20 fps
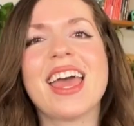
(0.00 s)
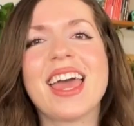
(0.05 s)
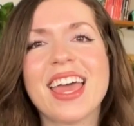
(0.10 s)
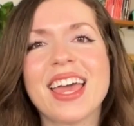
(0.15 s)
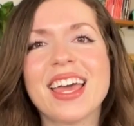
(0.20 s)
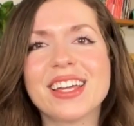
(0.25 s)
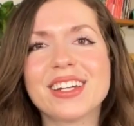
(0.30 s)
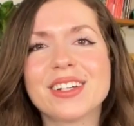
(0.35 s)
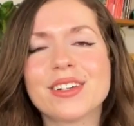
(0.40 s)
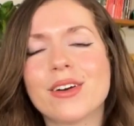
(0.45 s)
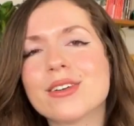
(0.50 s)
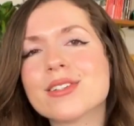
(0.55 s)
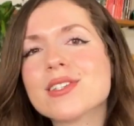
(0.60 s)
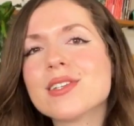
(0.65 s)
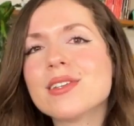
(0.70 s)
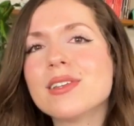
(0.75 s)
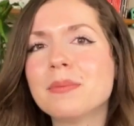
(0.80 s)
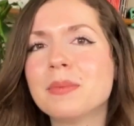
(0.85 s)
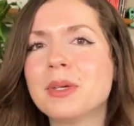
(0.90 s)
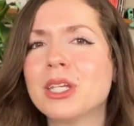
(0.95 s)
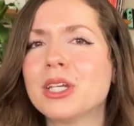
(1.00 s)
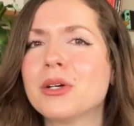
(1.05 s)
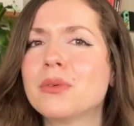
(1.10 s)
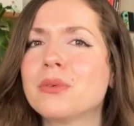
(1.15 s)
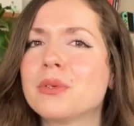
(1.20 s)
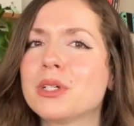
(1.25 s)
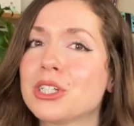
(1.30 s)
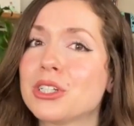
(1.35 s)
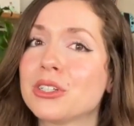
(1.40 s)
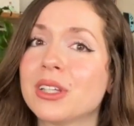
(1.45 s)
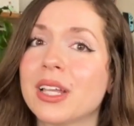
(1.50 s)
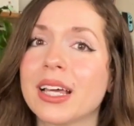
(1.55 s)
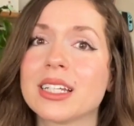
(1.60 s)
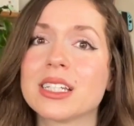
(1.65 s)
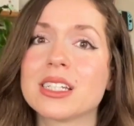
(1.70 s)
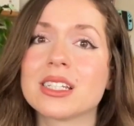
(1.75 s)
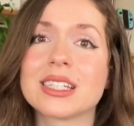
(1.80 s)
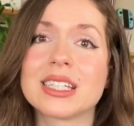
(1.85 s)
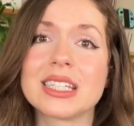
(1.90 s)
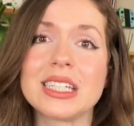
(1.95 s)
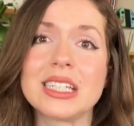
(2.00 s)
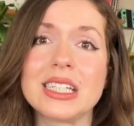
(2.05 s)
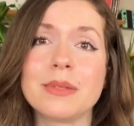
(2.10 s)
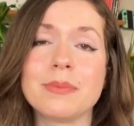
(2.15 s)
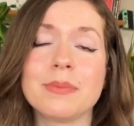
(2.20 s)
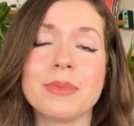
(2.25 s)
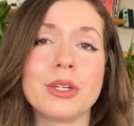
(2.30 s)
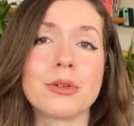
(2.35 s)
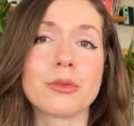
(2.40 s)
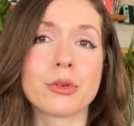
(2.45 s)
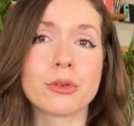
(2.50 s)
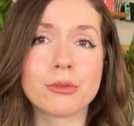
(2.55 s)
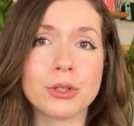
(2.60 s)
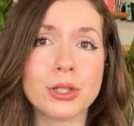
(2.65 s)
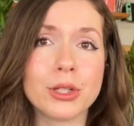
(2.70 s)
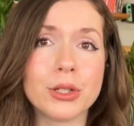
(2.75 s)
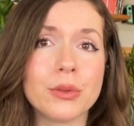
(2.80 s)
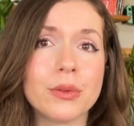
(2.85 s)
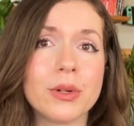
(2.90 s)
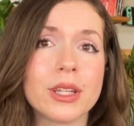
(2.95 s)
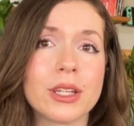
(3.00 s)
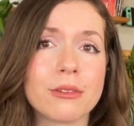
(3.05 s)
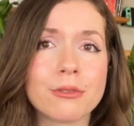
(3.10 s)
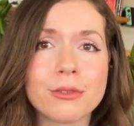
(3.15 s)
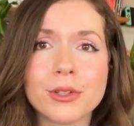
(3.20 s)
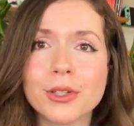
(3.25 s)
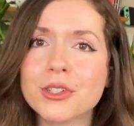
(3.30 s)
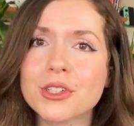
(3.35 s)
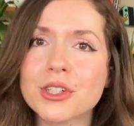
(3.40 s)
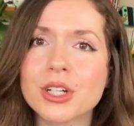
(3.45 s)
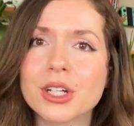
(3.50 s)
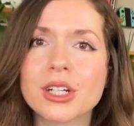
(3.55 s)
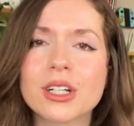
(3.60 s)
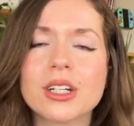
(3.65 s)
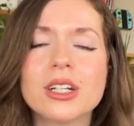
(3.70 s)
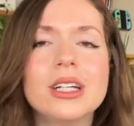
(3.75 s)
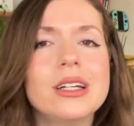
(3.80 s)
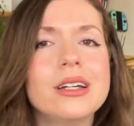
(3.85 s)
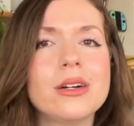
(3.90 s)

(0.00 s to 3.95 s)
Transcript: And also let me know what you'd like to see me review in the future,